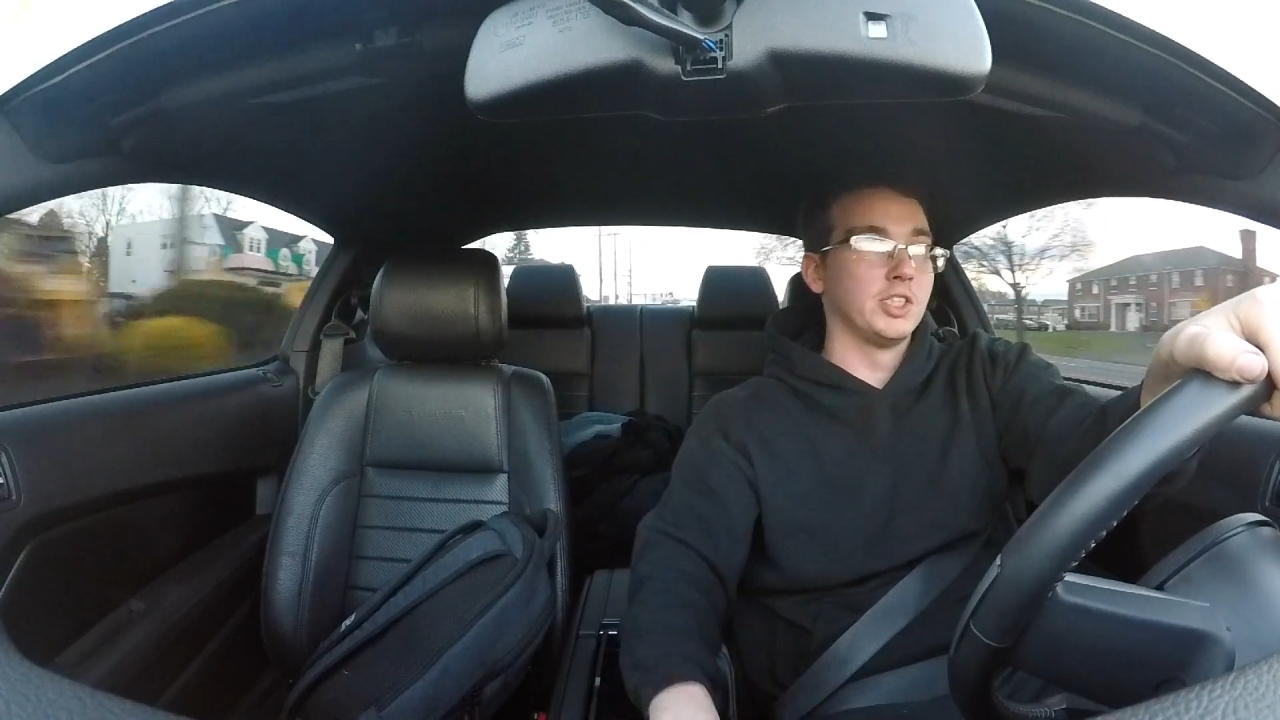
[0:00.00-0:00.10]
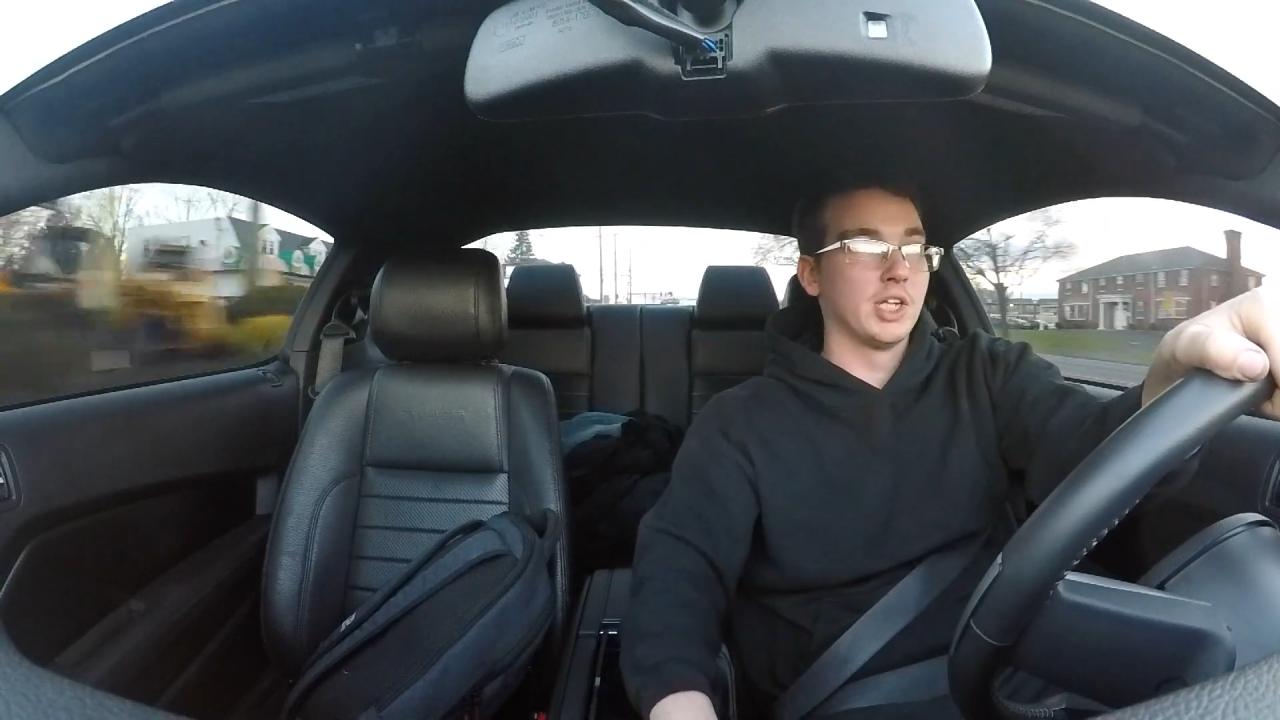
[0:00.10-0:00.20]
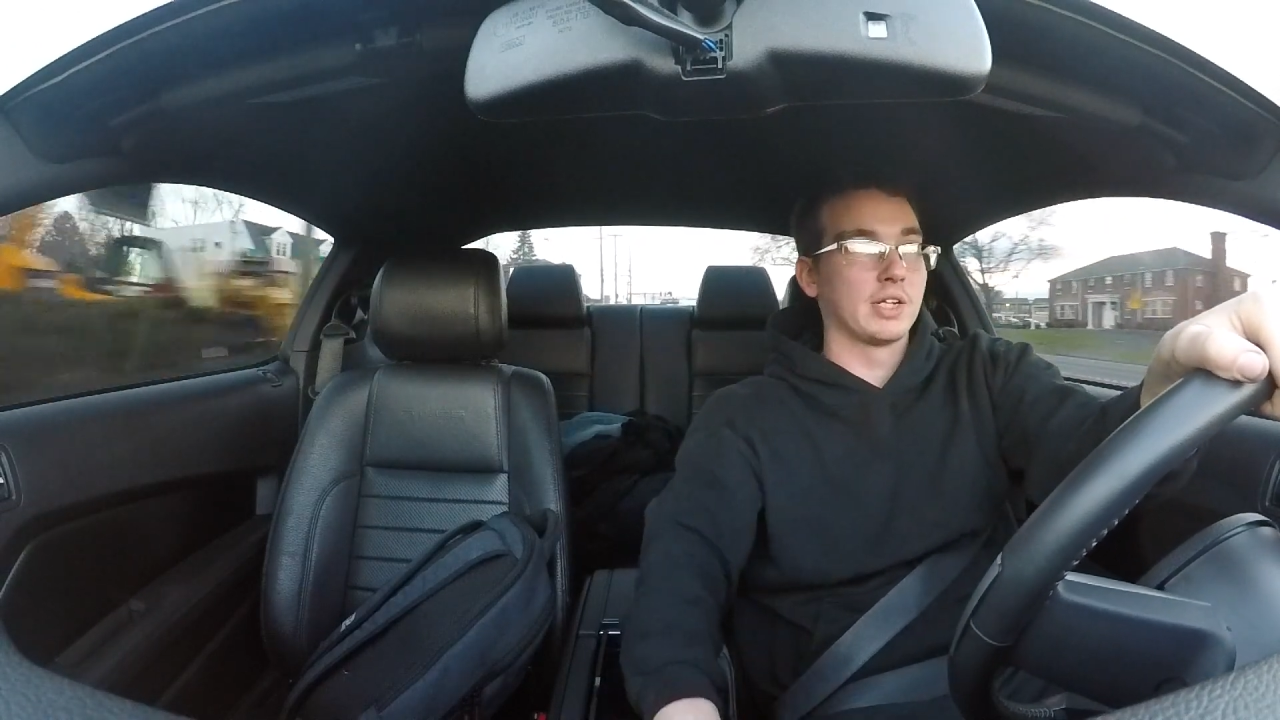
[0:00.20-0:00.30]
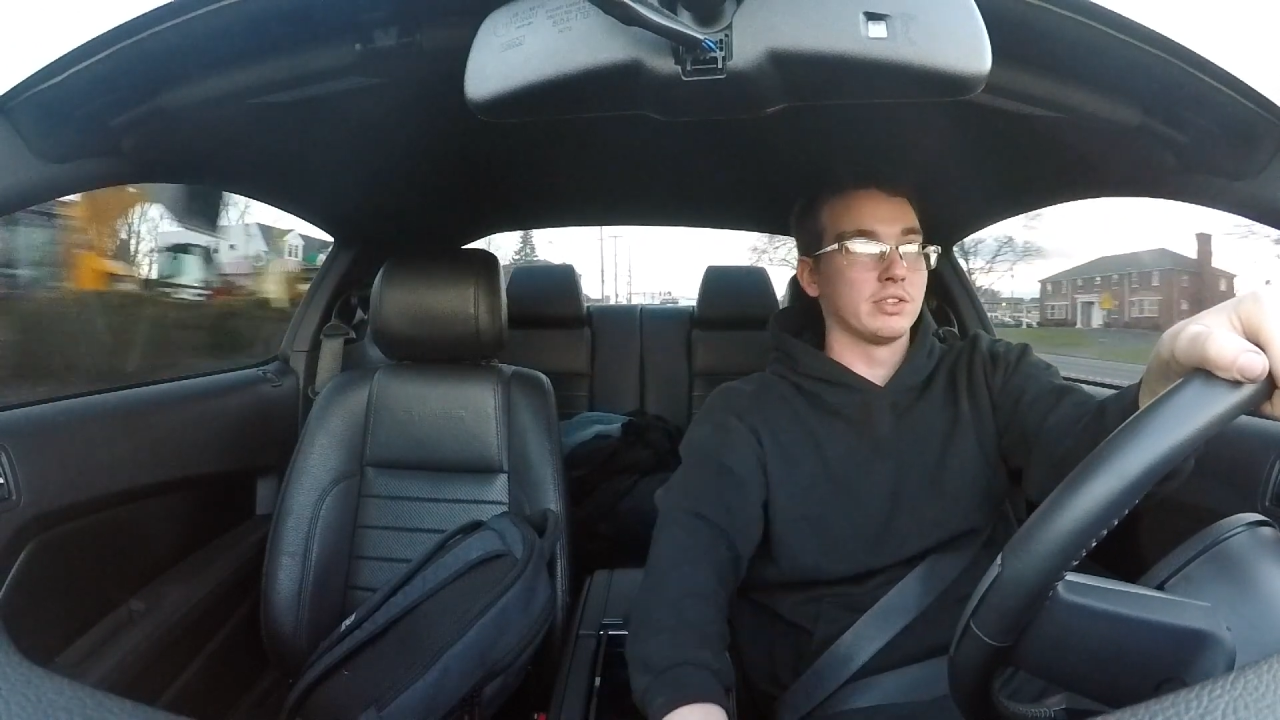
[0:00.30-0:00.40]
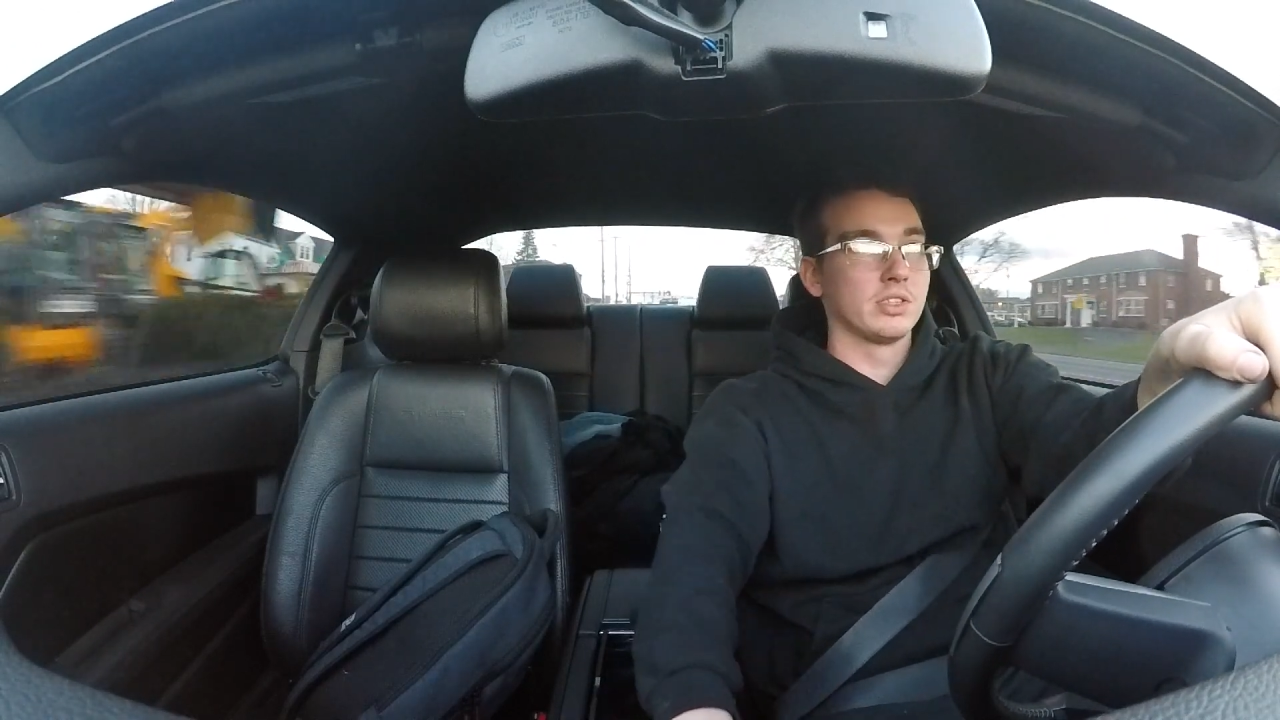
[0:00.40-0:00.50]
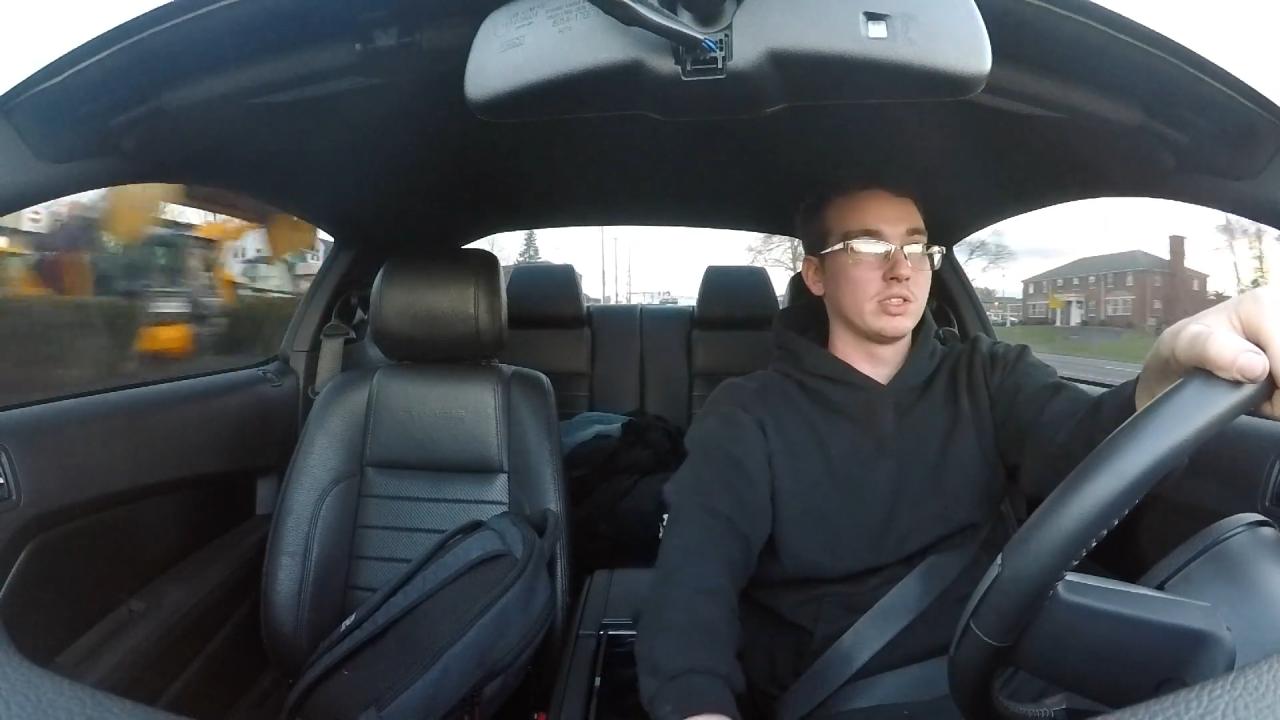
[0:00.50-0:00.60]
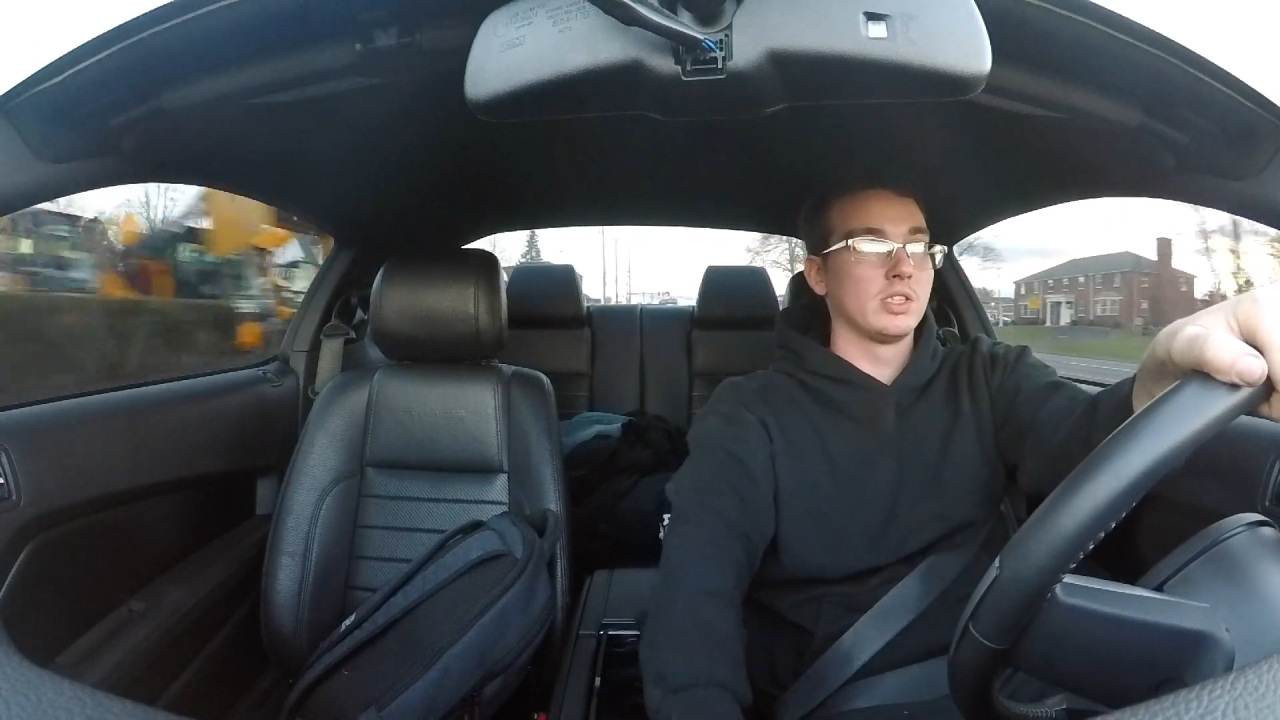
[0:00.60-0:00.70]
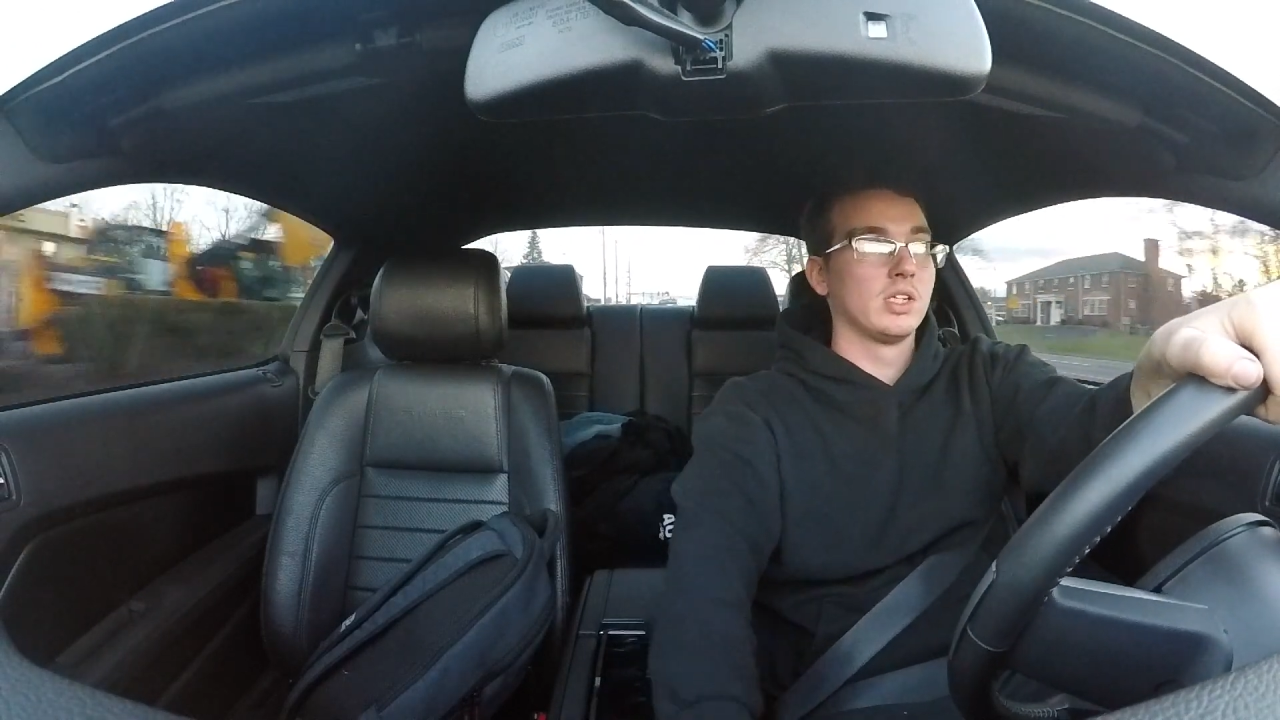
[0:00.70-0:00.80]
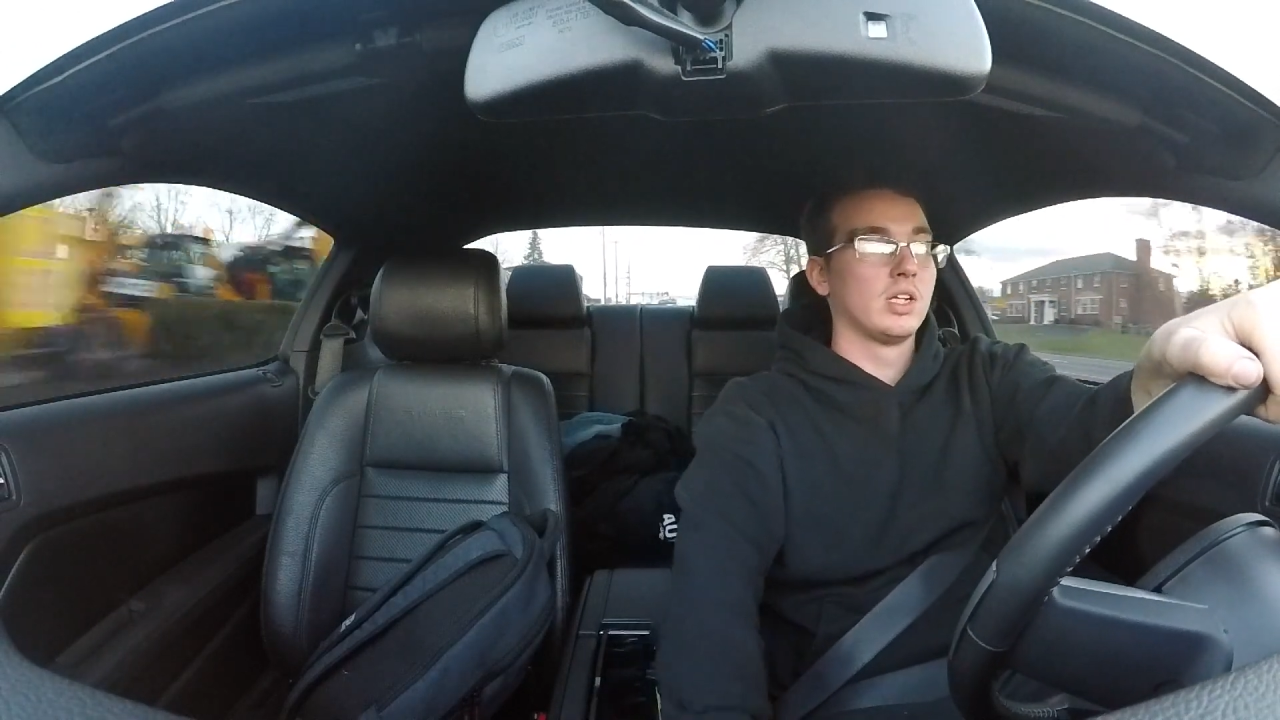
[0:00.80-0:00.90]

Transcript: injectors,